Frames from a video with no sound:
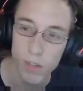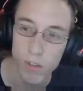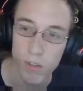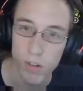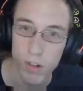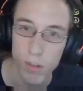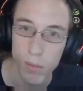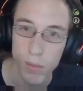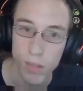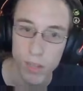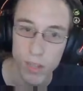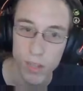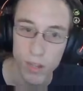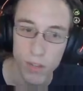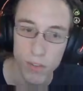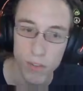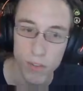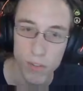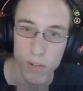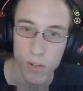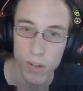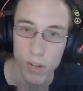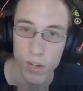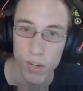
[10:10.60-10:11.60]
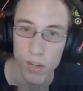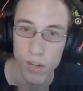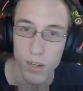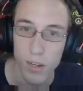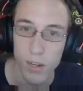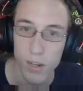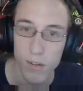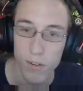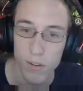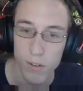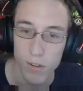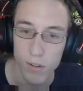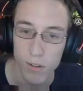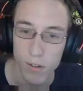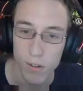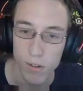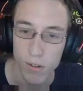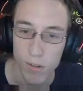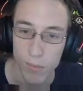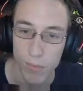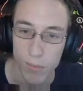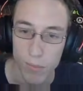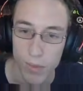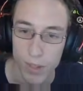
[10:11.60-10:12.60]
I gonna shot by the other jet now?
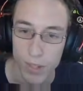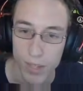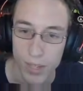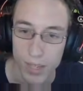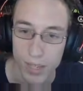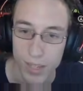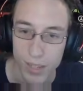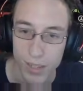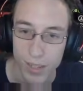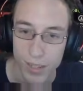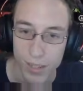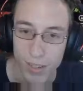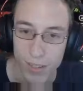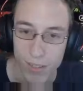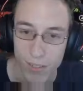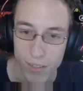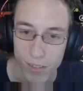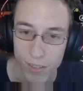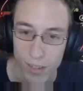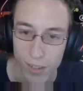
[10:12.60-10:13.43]
Oh man, this